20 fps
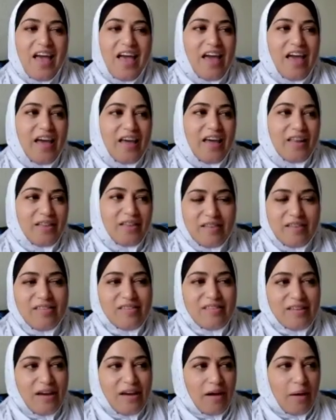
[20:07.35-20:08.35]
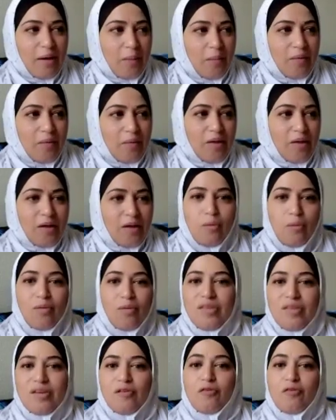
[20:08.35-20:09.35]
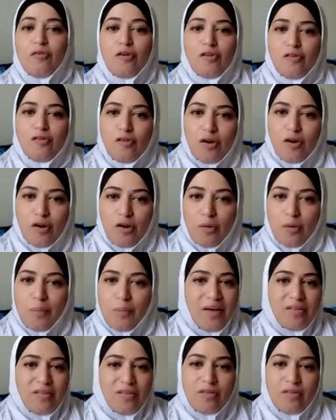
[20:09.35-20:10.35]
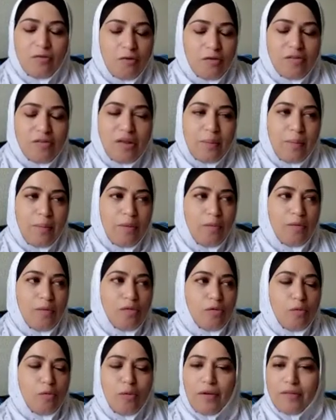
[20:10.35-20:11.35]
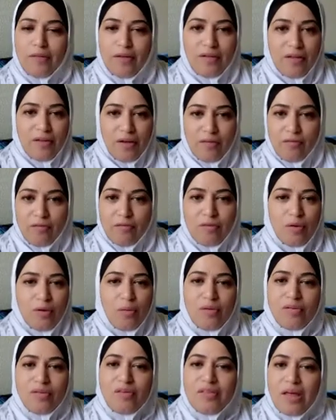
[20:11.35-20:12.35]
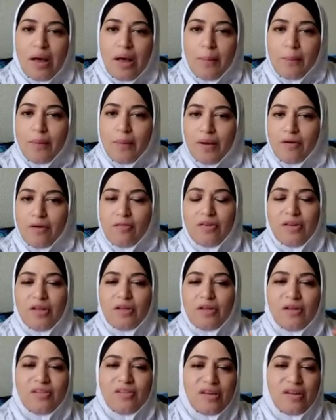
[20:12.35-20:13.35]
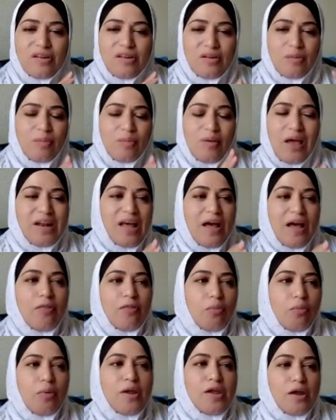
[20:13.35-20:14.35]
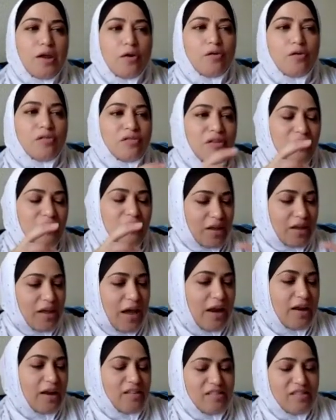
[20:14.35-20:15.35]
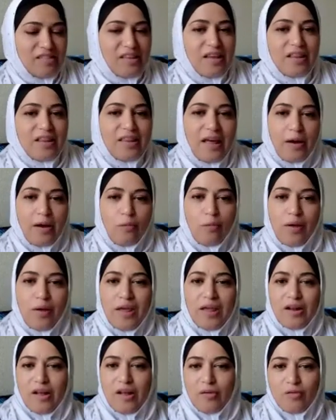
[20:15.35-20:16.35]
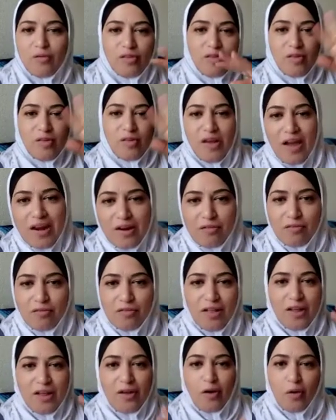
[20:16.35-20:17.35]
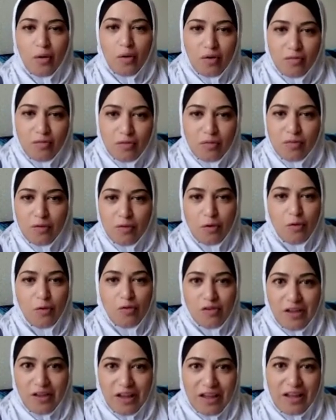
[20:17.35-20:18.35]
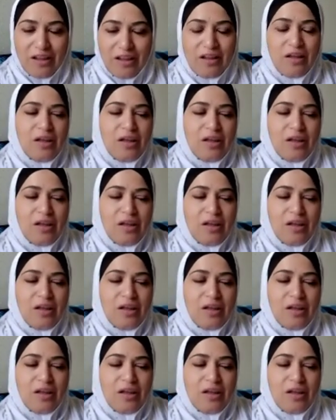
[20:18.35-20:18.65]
And this time it was a different trigger because the first time I went through Wildly Alive, it mm. wasn't that big of a deal because I'd, I'd had three years to like kind of sit in that weight and I just kind of let go of losing it.